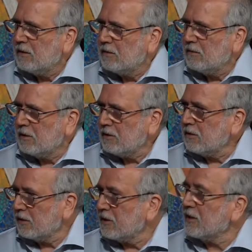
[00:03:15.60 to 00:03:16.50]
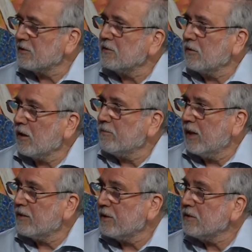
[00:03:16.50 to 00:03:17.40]
Well, it has a lot of
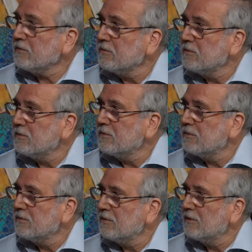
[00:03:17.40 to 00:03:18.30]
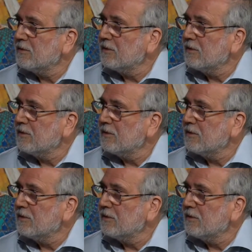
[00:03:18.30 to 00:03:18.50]
merit. Yeah.